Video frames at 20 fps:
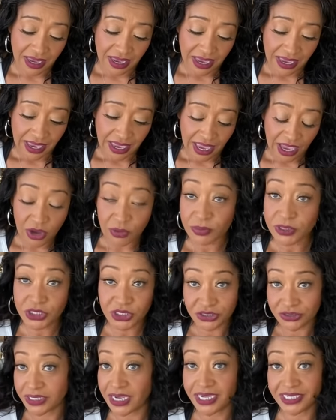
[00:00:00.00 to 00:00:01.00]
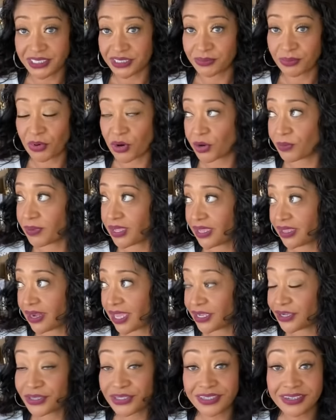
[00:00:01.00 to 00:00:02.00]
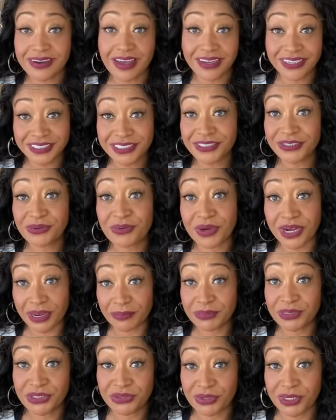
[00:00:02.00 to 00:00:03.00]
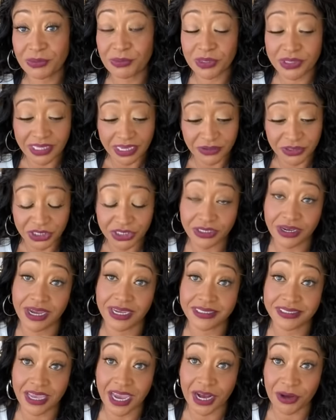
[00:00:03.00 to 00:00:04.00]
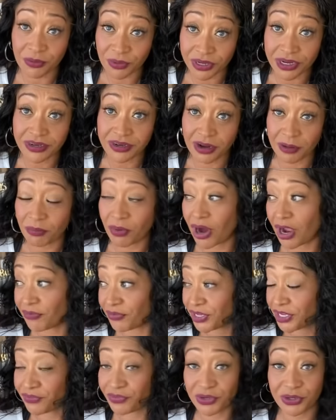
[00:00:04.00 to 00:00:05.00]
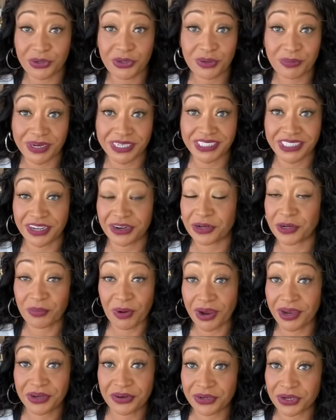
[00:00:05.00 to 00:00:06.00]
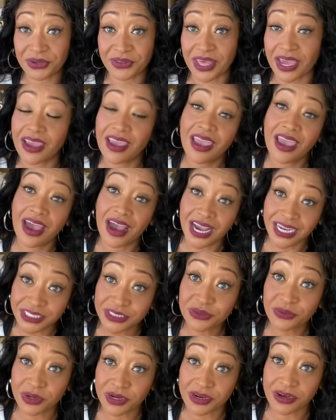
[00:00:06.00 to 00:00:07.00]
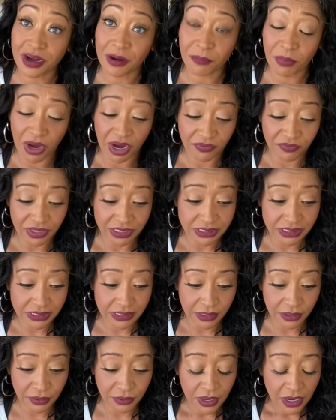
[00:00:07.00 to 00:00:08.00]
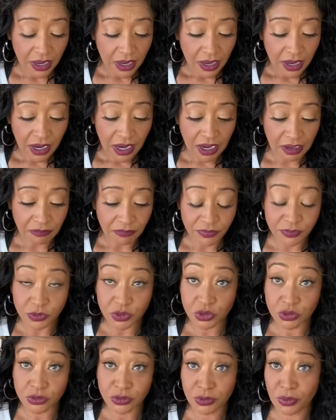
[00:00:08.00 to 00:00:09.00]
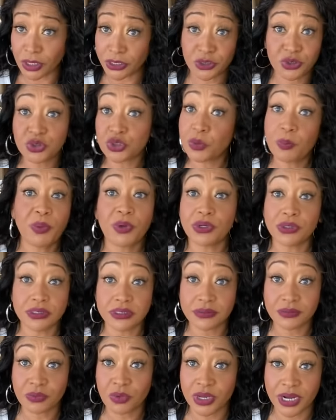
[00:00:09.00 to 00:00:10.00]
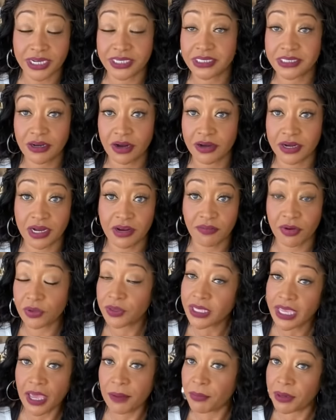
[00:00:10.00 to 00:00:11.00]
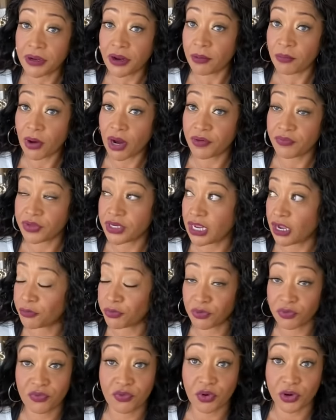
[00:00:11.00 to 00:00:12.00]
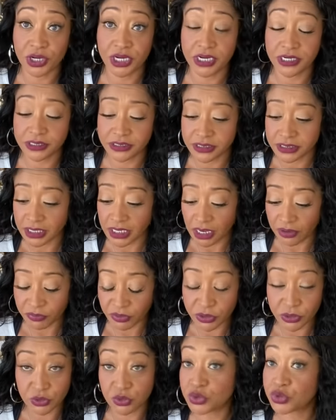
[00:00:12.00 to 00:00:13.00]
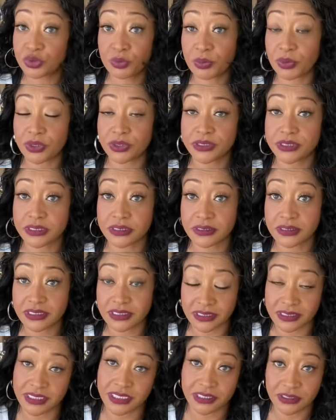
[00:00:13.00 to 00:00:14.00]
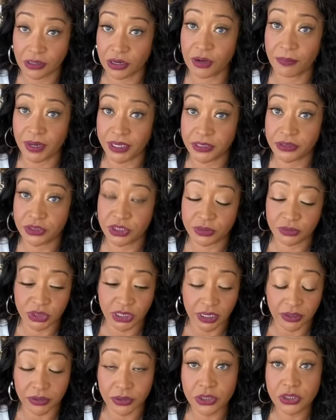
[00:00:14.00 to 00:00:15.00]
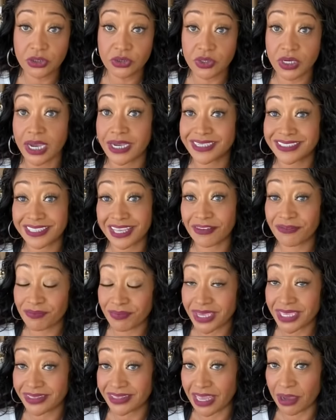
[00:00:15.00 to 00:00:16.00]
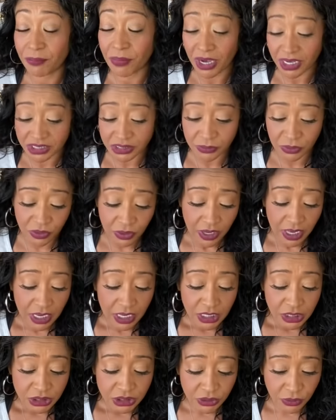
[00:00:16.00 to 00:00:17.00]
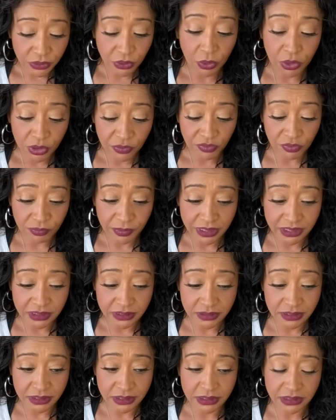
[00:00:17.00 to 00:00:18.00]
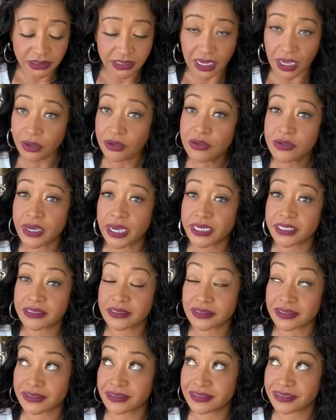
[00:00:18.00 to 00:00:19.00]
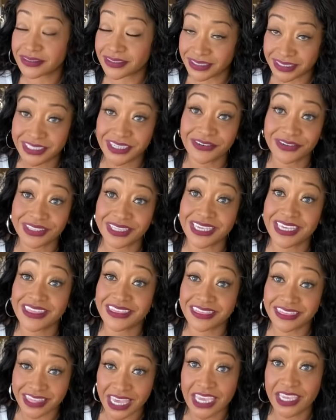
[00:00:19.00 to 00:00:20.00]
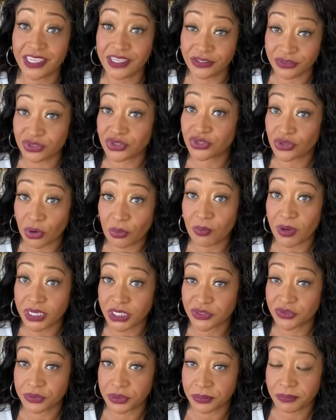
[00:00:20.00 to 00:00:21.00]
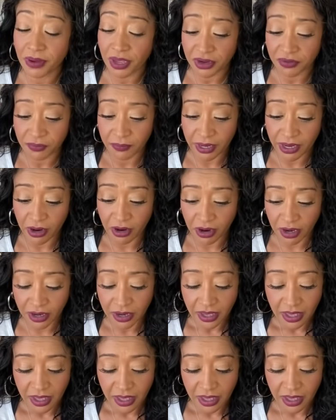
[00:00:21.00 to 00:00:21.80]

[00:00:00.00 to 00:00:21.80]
how much you guys support me and I could not do what I'm doing without you guys. I run a nonprofit. If you're new to my channel, you probably don't know that. I do run a nonprofit. So I've quadrupled what I started. I've only had my nonprofit now for four years and I've quadrupled since I started my YouTube channel. You guys have made that possible. So in order for me to just tell you guys sincerely, thank you so much from the bottom of my heart